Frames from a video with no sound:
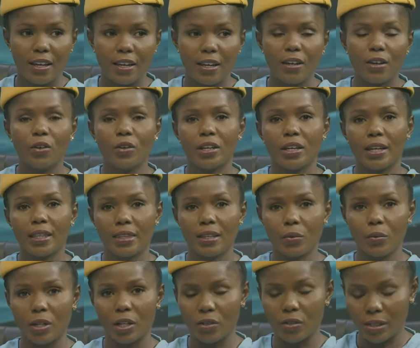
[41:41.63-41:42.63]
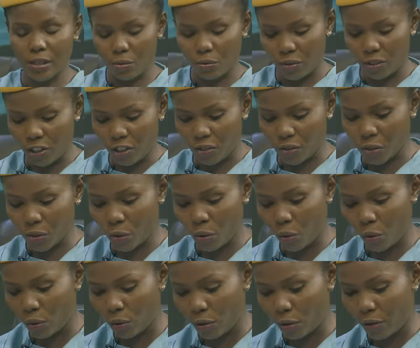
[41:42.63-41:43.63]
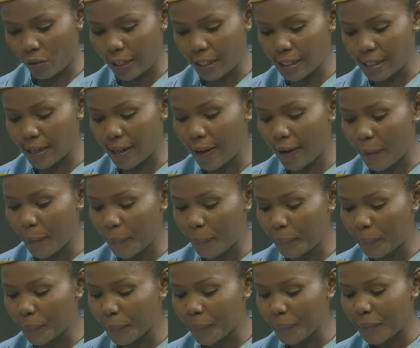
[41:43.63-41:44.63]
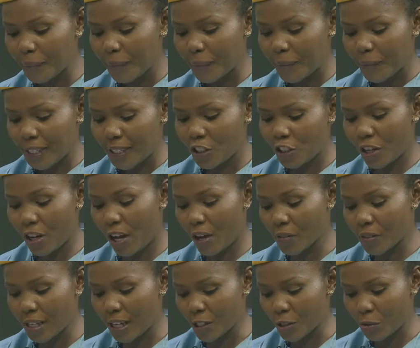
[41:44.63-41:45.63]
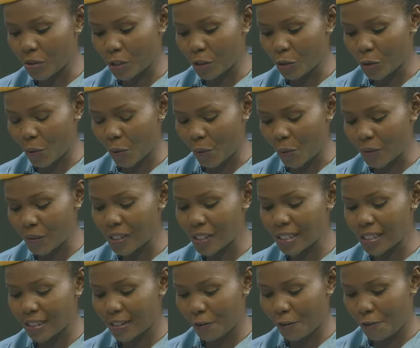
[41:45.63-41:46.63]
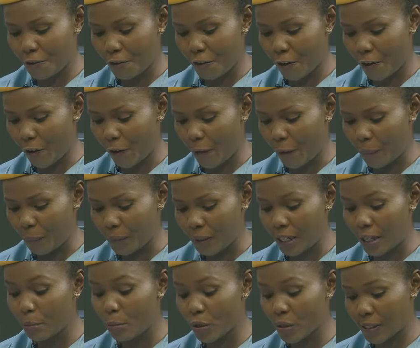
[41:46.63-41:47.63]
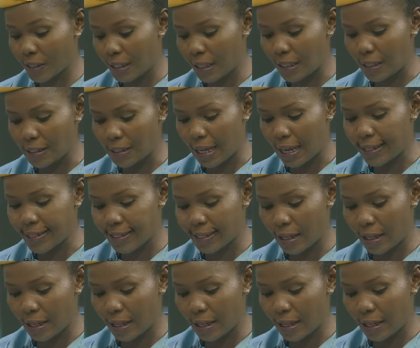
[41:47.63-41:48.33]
Okay, I think we lost Rachel's call. All right, um, Charles has written to us from Imo State and yes.